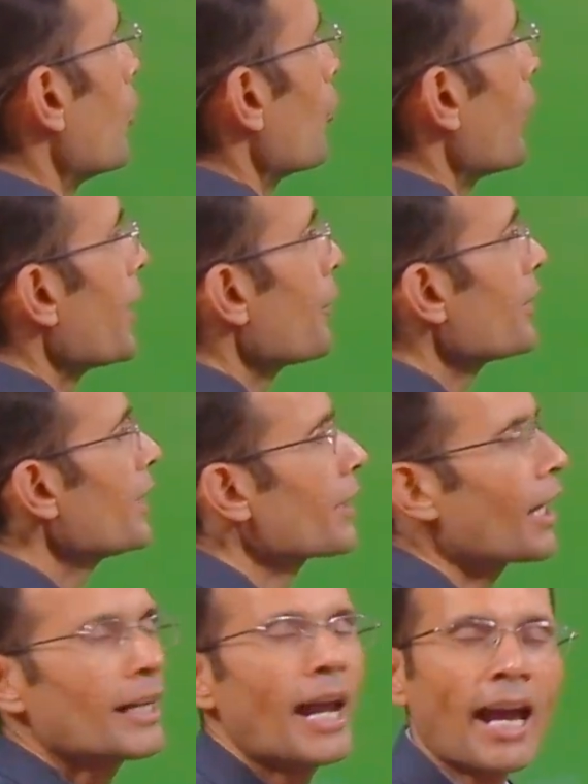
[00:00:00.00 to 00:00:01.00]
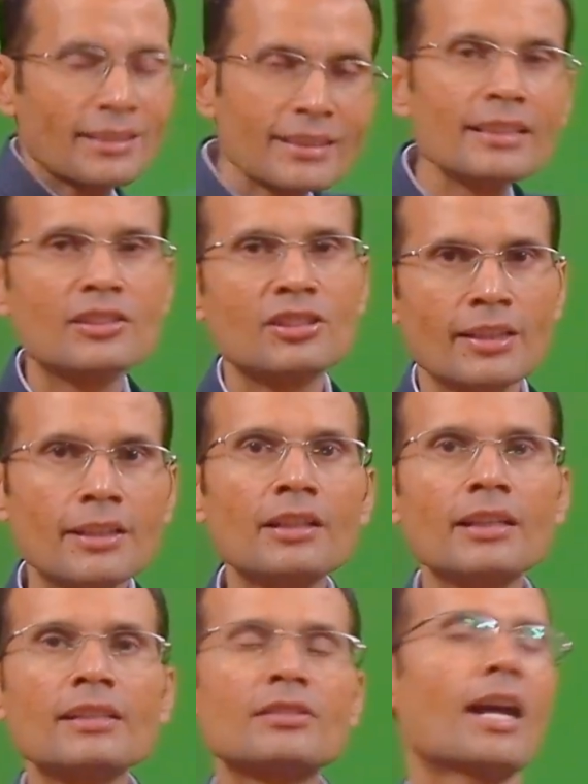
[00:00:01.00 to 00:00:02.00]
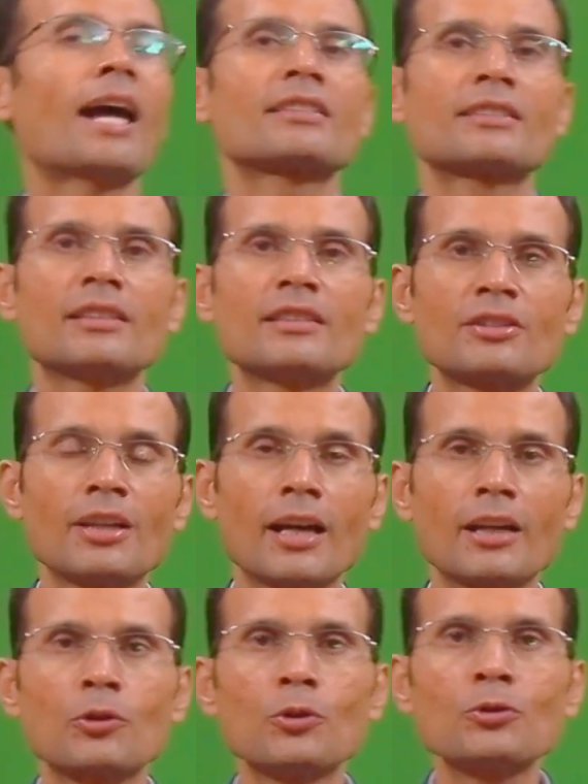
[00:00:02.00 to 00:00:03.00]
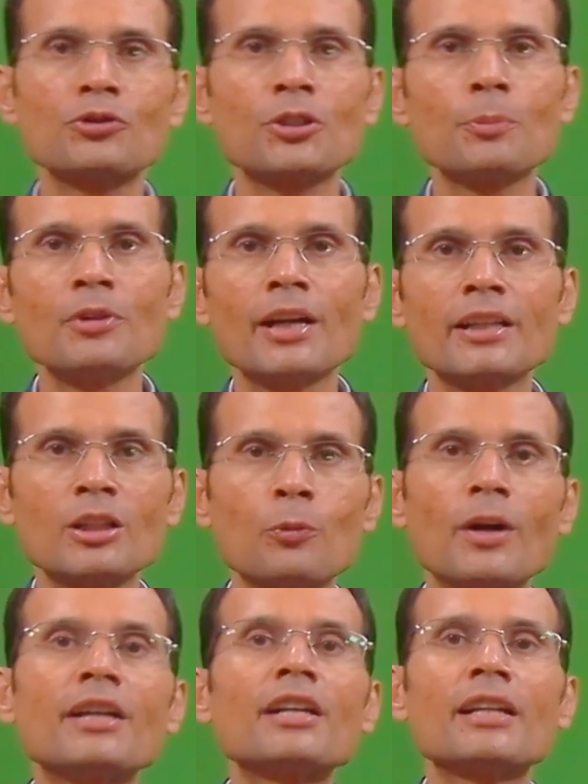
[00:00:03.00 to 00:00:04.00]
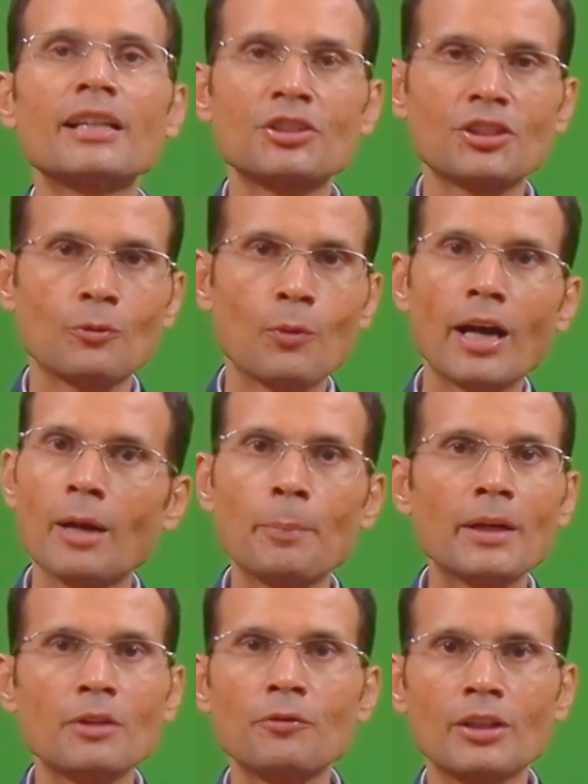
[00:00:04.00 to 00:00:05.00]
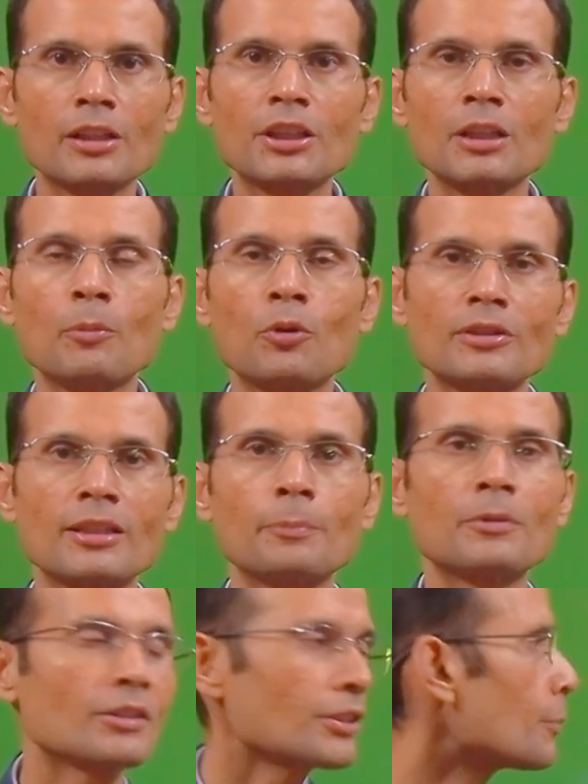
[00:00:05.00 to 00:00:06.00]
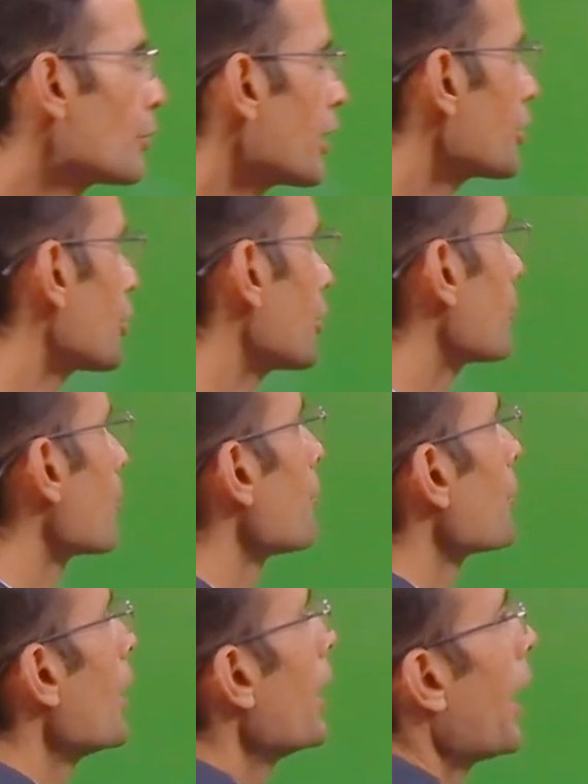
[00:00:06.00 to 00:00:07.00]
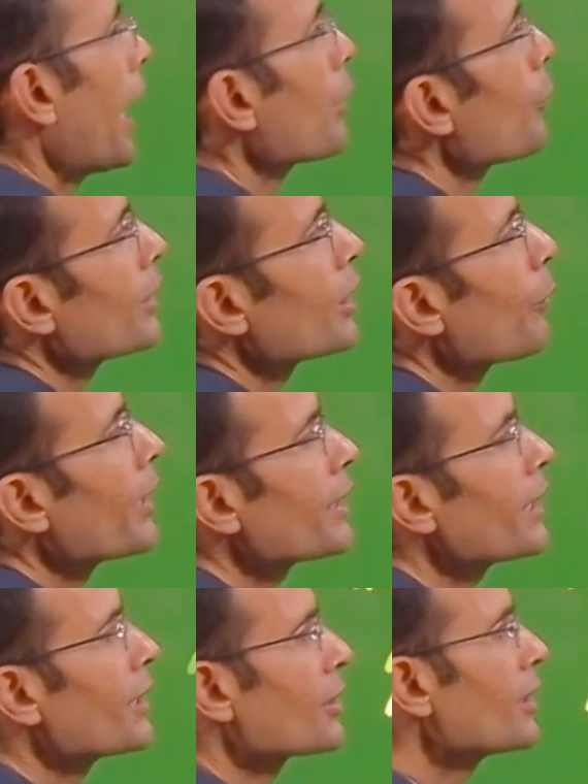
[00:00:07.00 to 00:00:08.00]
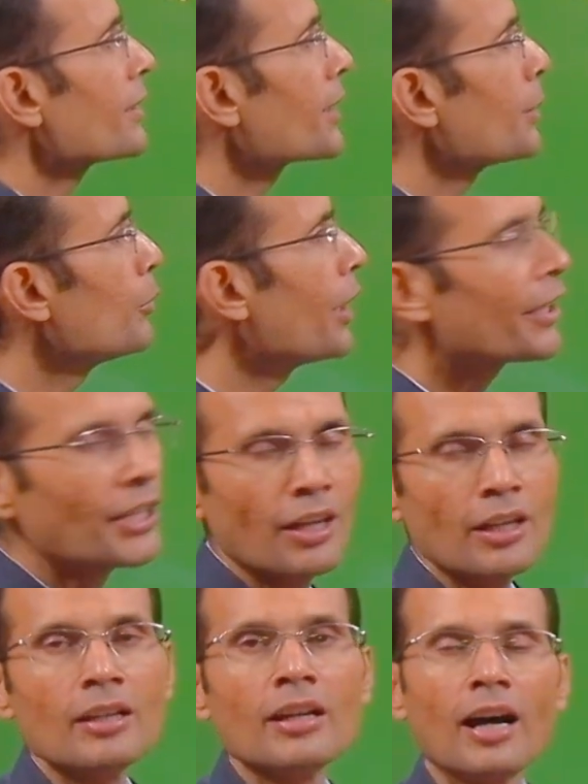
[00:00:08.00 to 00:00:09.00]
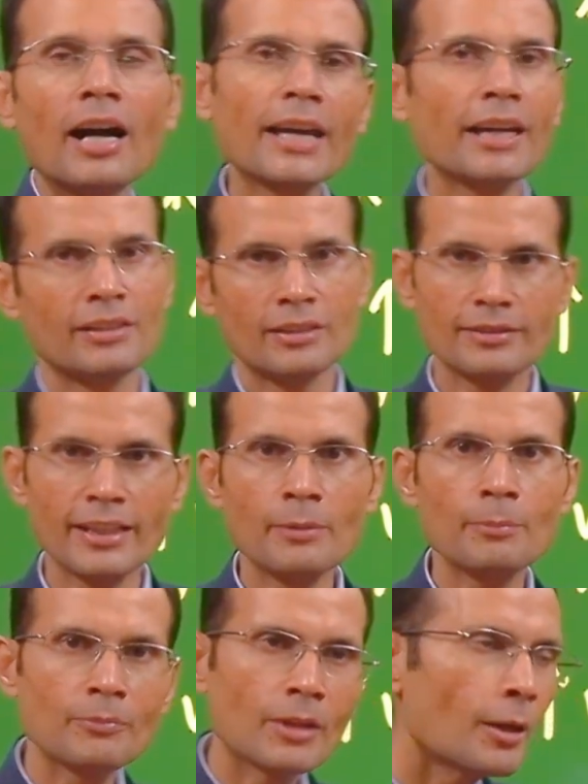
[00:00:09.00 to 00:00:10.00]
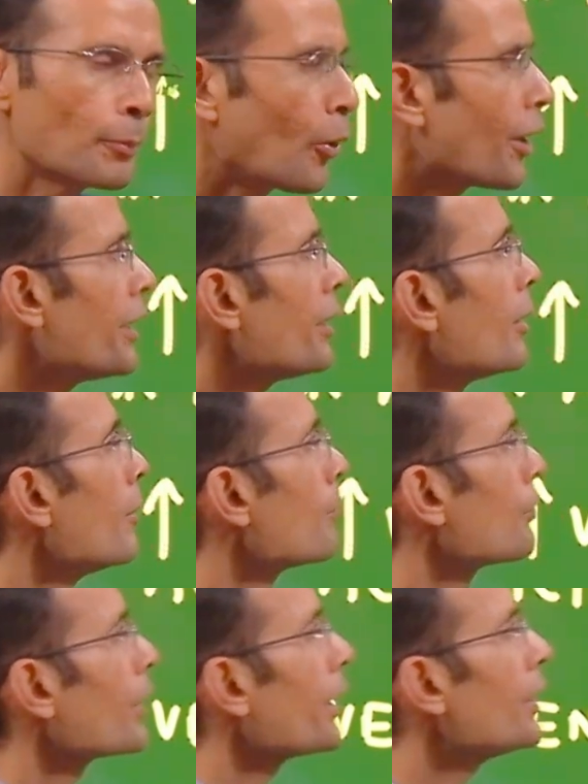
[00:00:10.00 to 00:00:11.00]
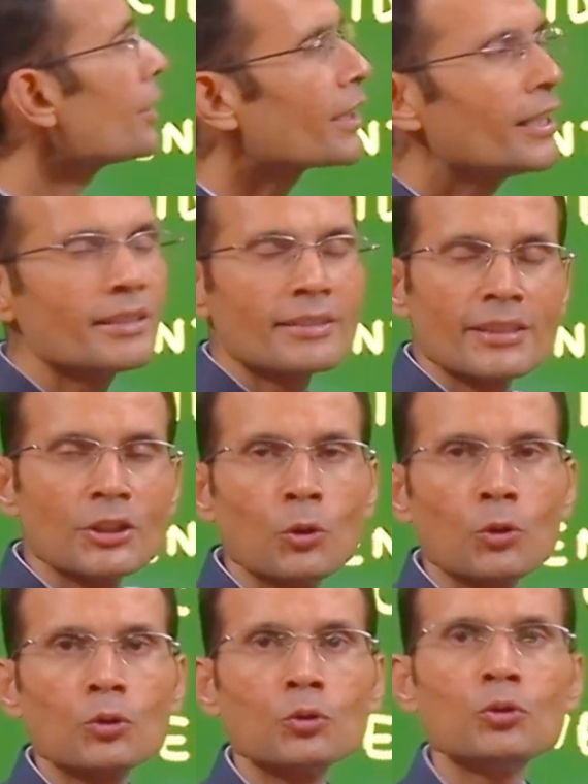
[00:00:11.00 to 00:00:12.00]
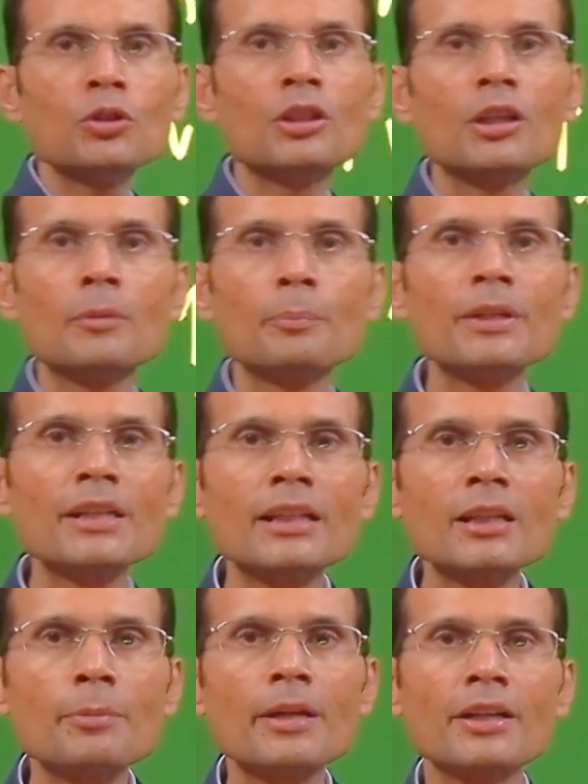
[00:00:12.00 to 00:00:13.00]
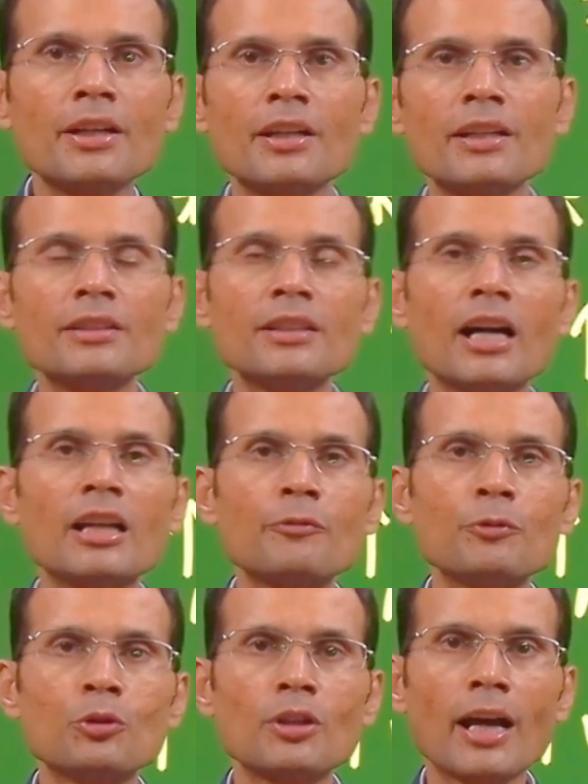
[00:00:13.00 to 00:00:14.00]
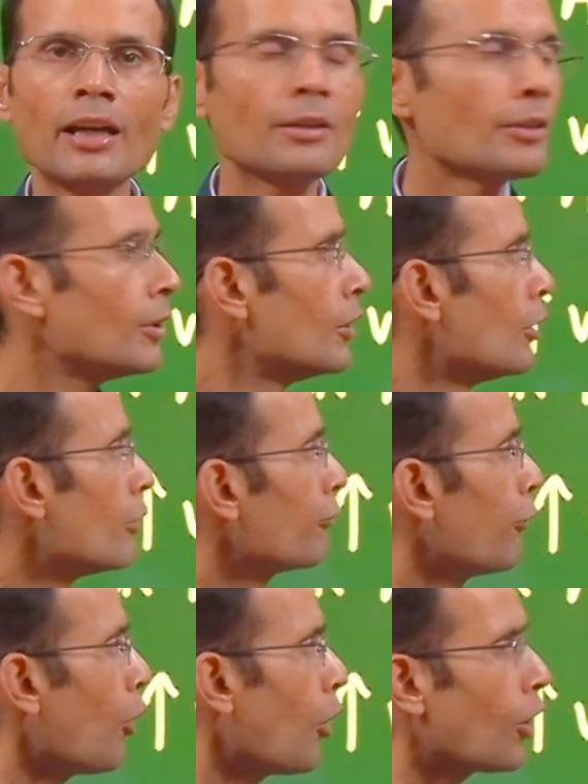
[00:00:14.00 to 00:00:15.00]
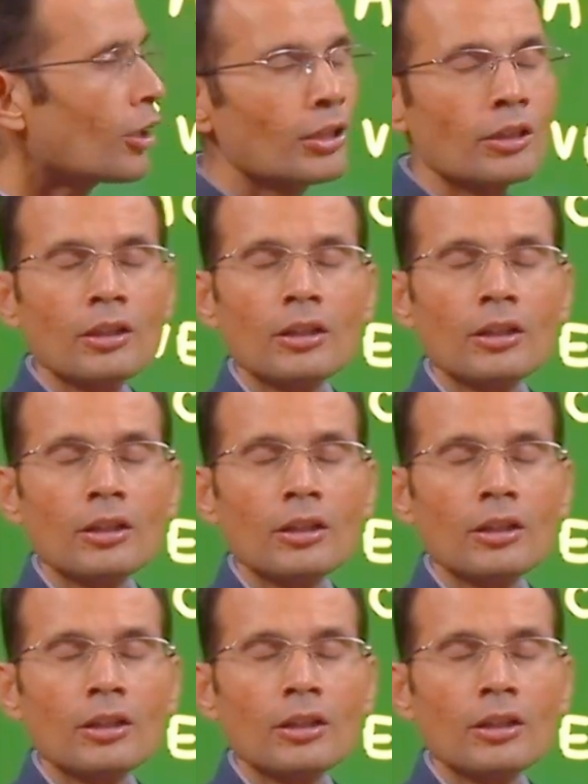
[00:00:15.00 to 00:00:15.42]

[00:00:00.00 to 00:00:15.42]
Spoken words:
Whenever there are acids, increased acids, they are going to stimulate the ventilation via peripheral chemoreceptor stimulation. And when the ventilation is stimulated, again, the same point, increased CO2 being liberated in the alveoli for